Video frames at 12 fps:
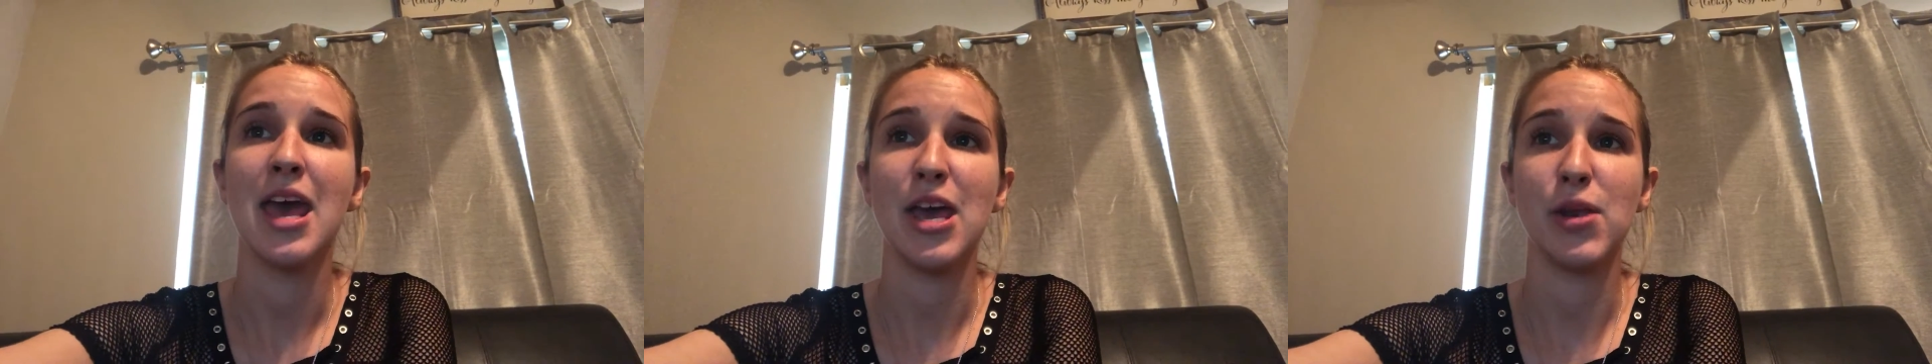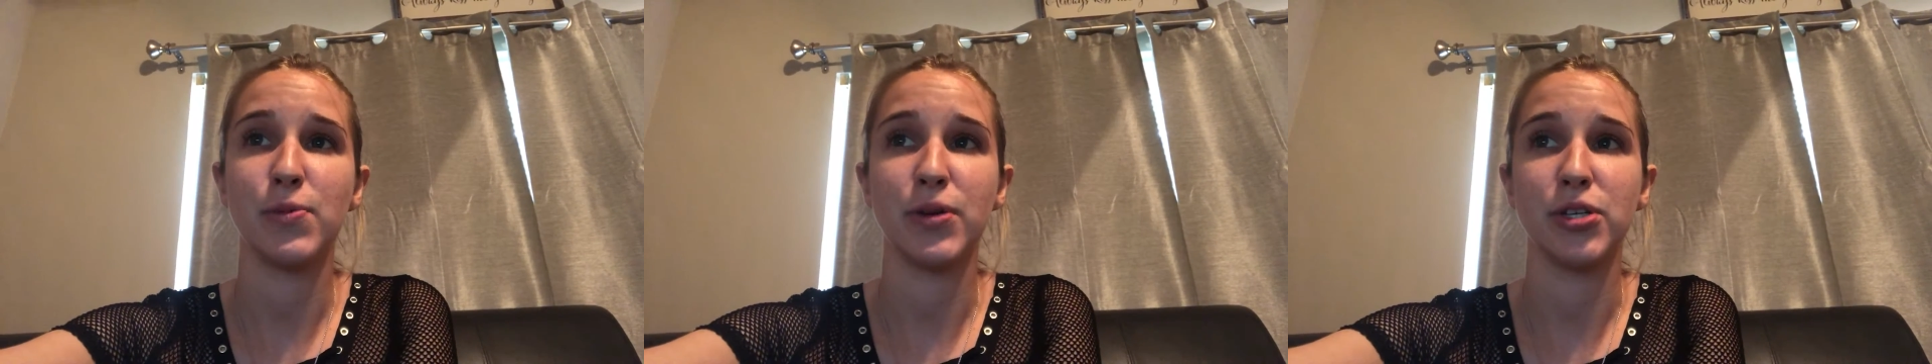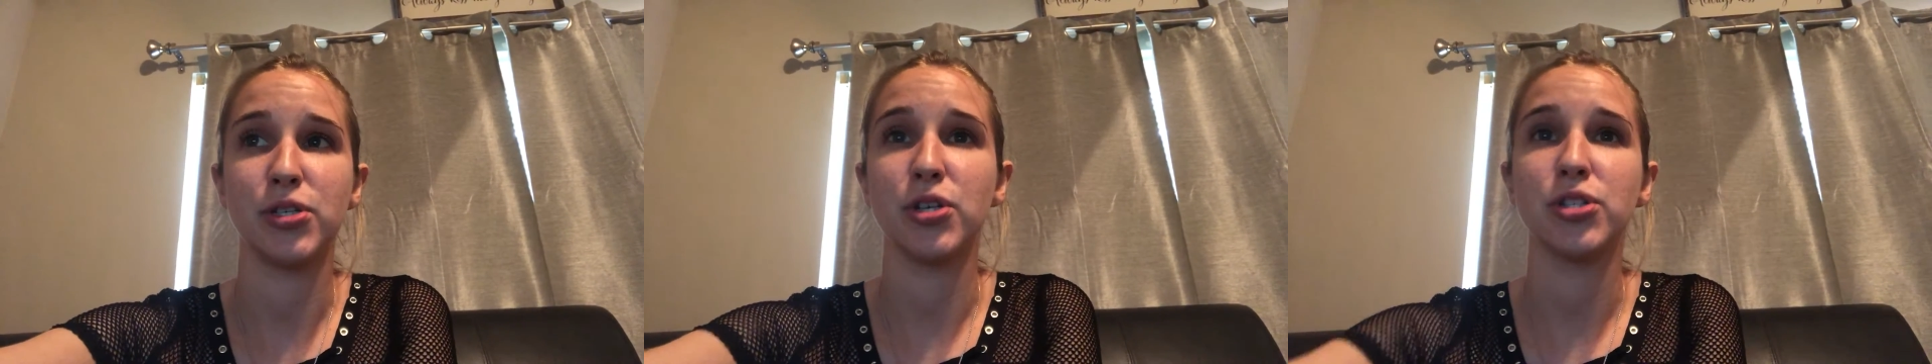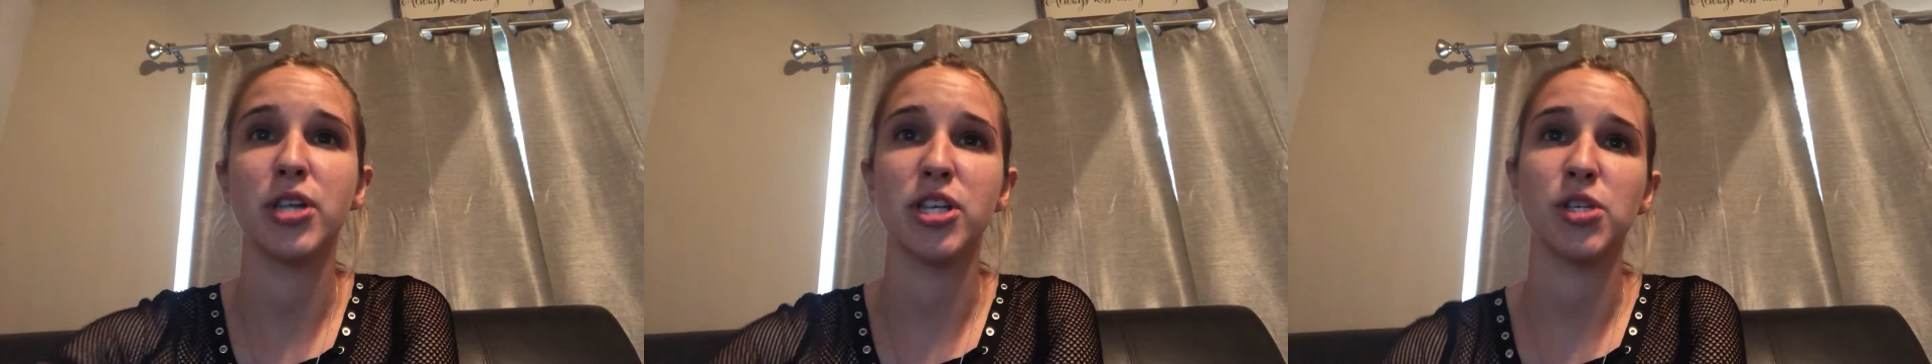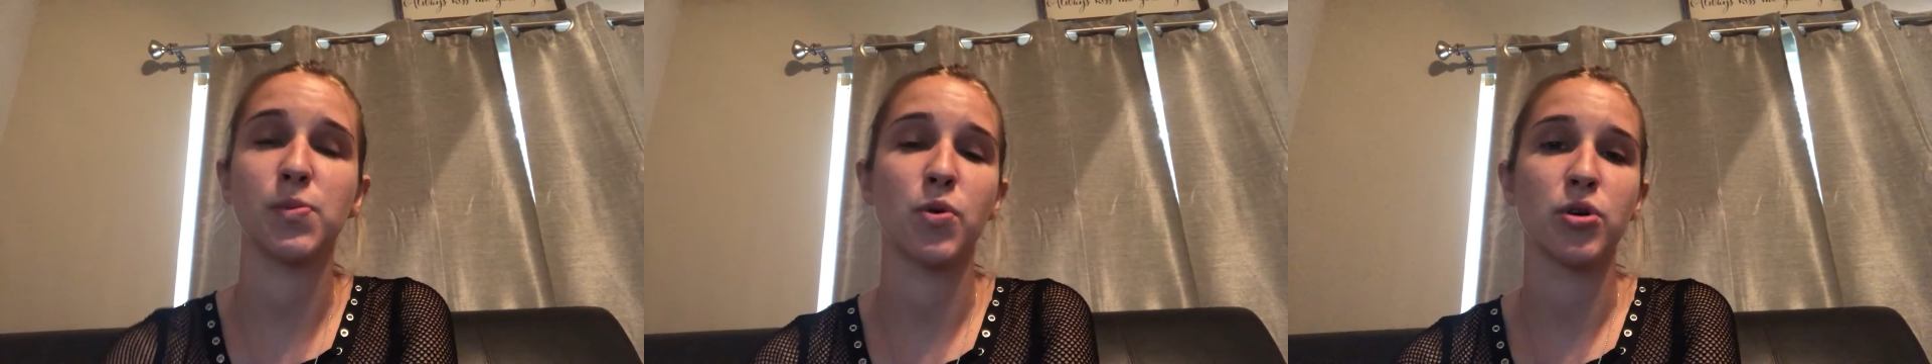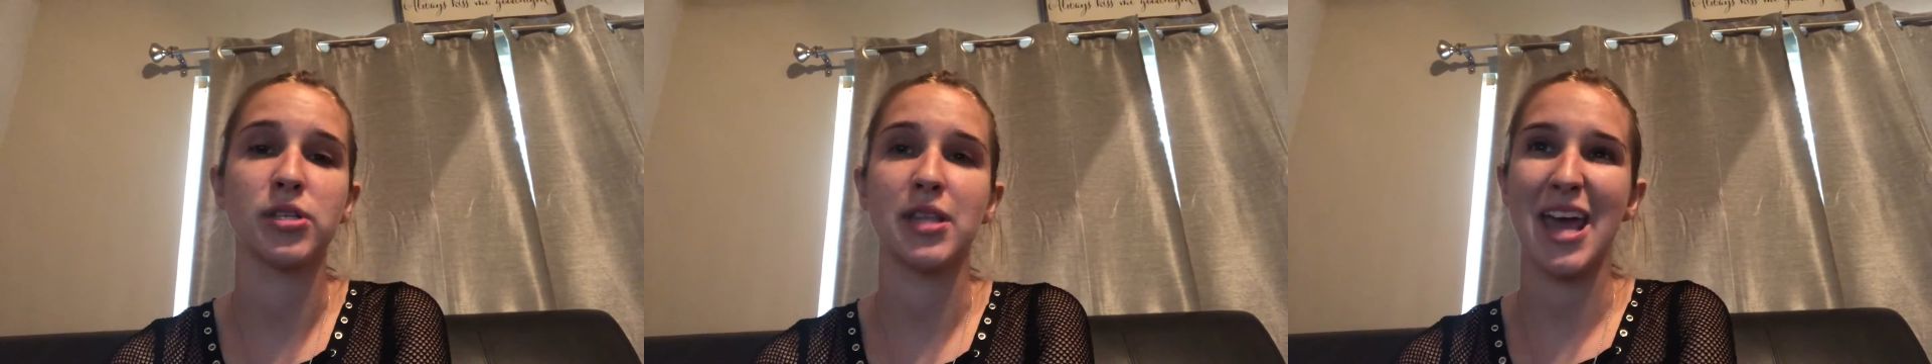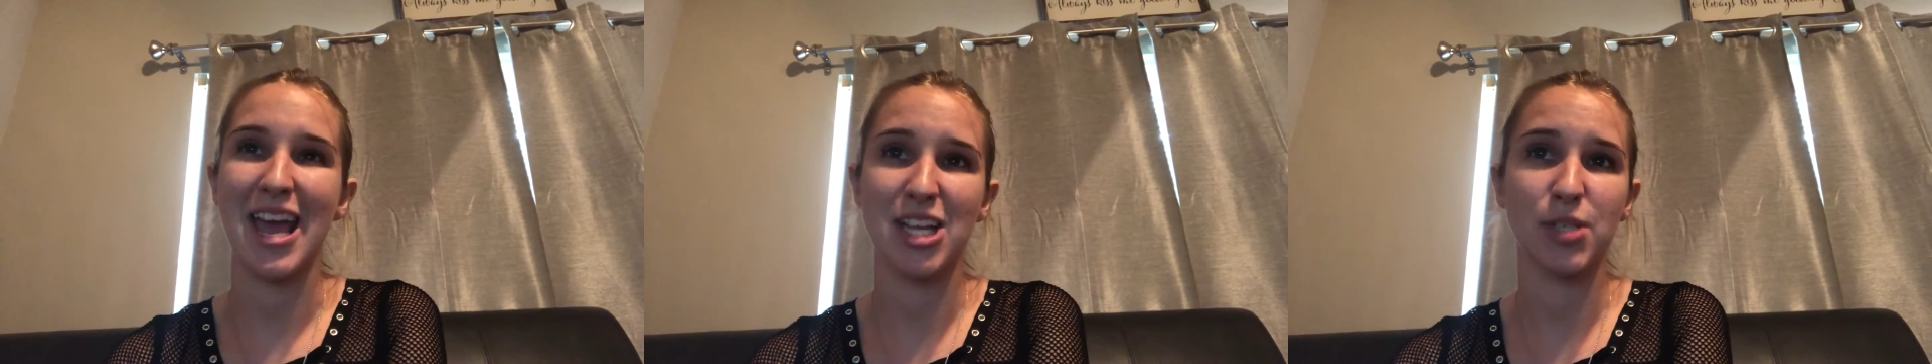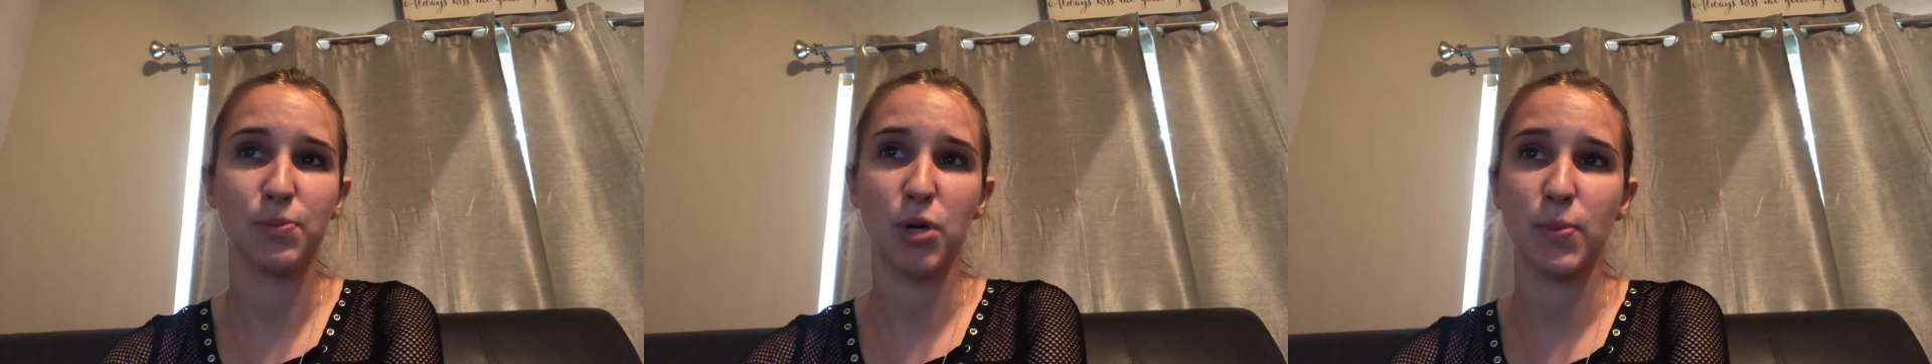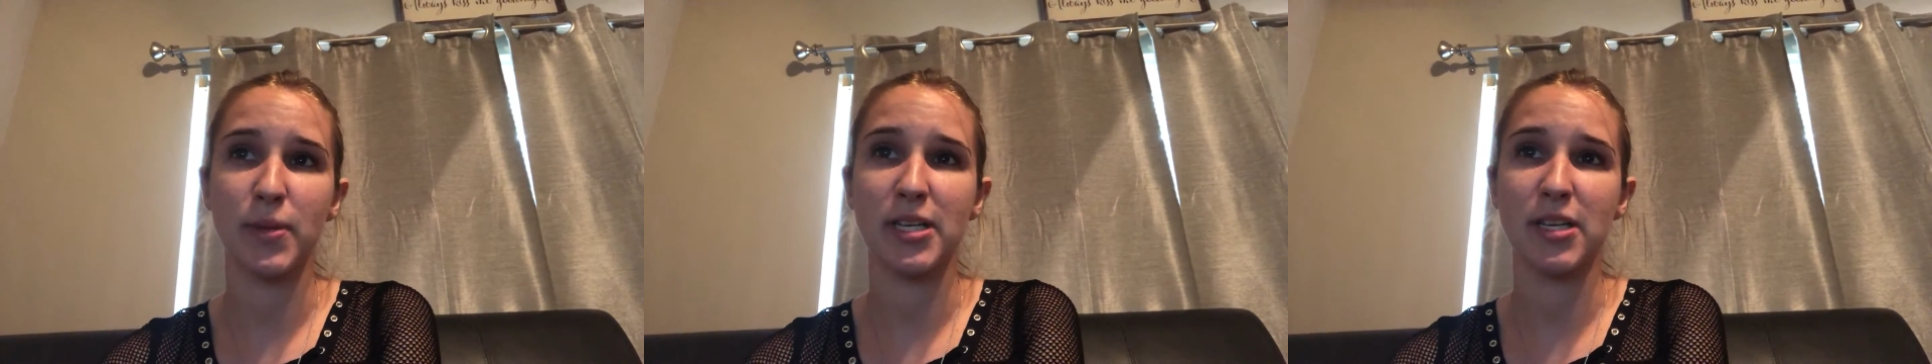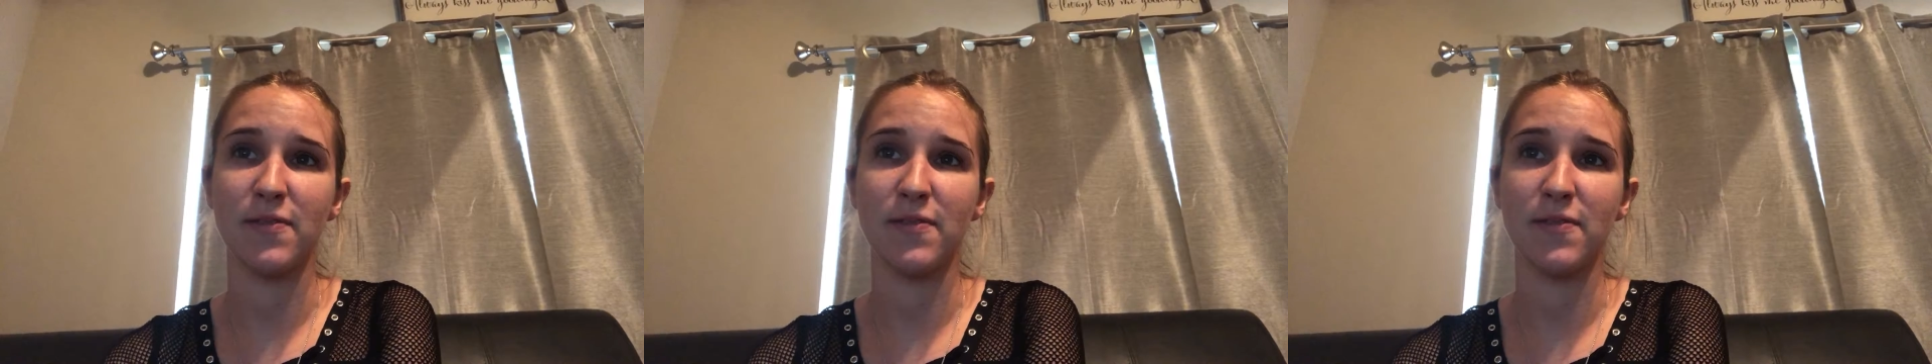and research that supports the age-appropriate